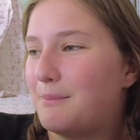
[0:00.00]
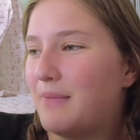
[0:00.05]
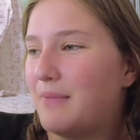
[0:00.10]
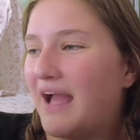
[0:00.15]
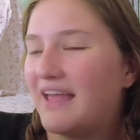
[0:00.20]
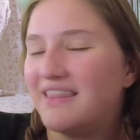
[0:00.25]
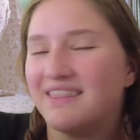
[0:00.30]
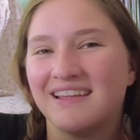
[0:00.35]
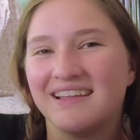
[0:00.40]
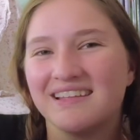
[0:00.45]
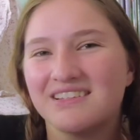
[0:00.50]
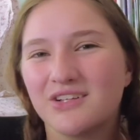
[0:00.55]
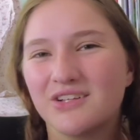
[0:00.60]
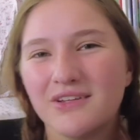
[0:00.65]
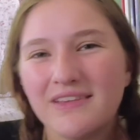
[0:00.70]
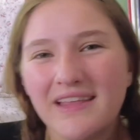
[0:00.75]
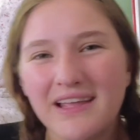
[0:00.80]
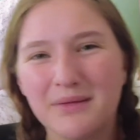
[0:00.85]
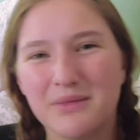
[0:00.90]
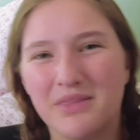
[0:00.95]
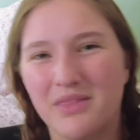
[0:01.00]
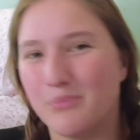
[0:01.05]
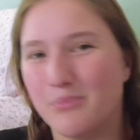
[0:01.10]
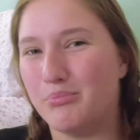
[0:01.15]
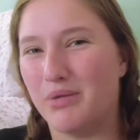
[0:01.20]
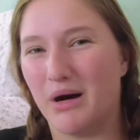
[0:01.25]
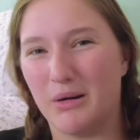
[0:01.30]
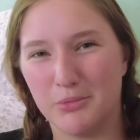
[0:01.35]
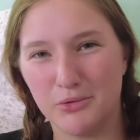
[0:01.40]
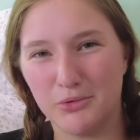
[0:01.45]
I think it's called like the
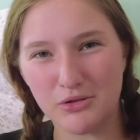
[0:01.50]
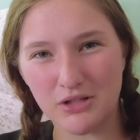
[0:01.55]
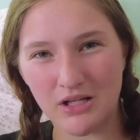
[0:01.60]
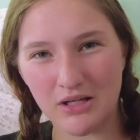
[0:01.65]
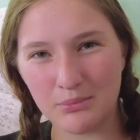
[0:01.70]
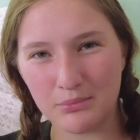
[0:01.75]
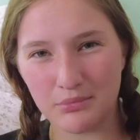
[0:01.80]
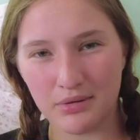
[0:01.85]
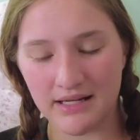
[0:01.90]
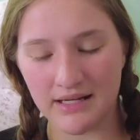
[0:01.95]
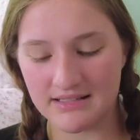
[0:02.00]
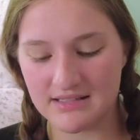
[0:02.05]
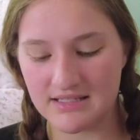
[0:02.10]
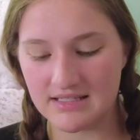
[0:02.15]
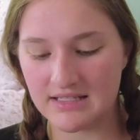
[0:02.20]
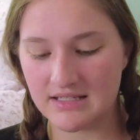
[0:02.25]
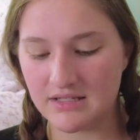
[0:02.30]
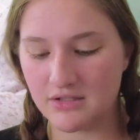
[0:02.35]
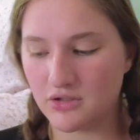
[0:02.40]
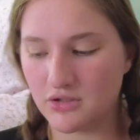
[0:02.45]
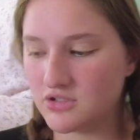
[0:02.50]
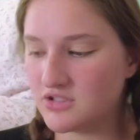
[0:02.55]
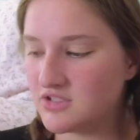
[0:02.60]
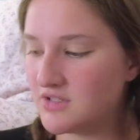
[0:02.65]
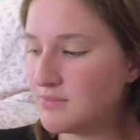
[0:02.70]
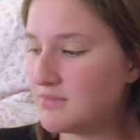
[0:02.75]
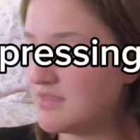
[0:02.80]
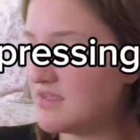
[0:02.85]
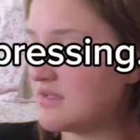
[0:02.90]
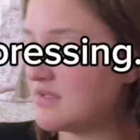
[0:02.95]
bubblegum pressing or
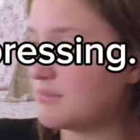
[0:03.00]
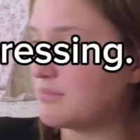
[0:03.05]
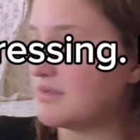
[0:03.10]
something,